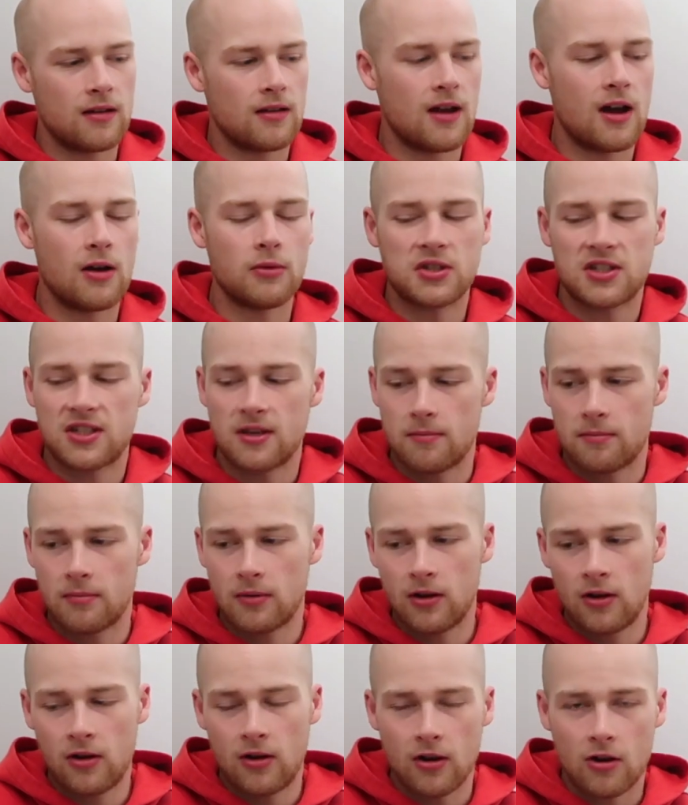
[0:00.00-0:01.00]
how
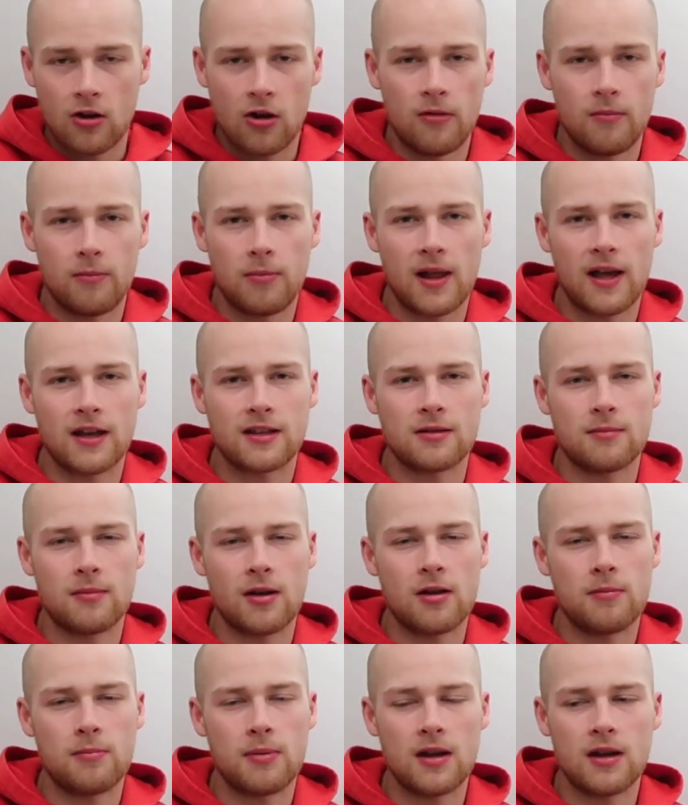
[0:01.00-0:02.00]
simple or complex it
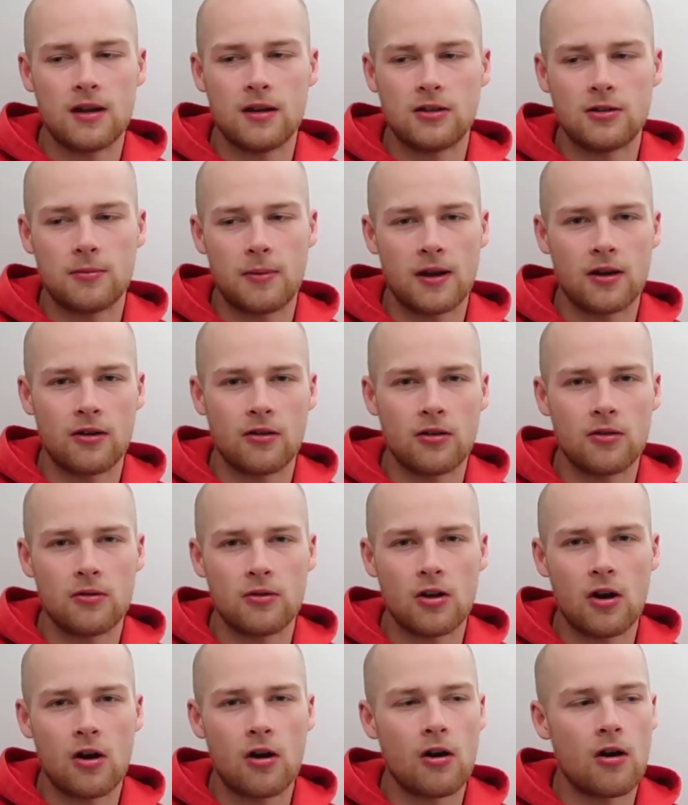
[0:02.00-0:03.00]
might be, depending on who
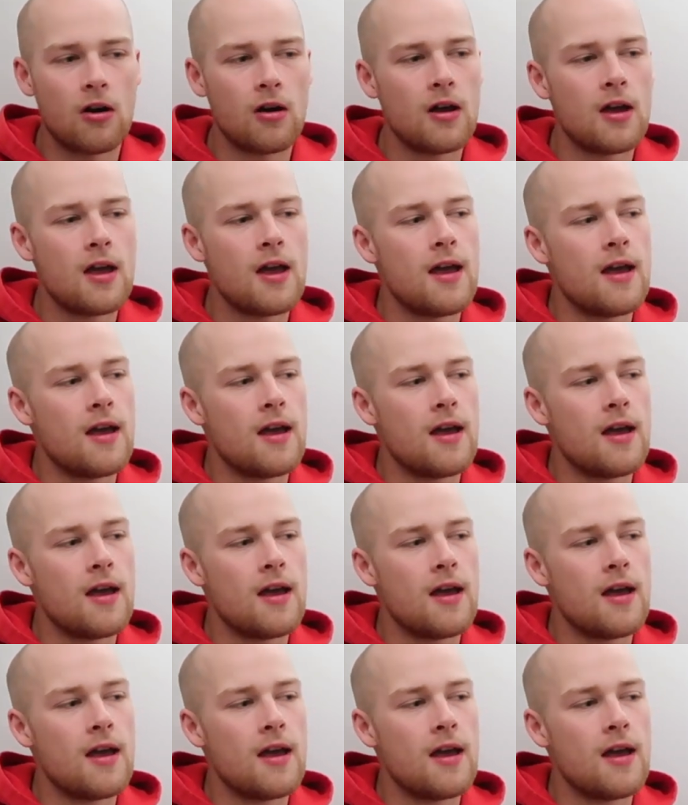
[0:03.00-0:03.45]
you are.